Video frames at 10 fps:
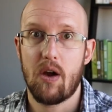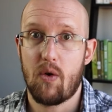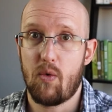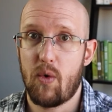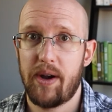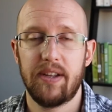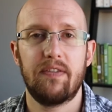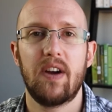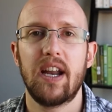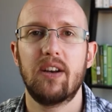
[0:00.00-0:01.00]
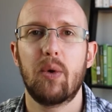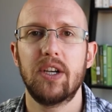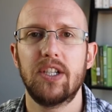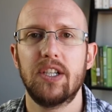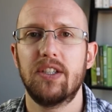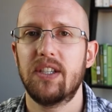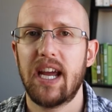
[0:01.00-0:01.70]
where do you find questions to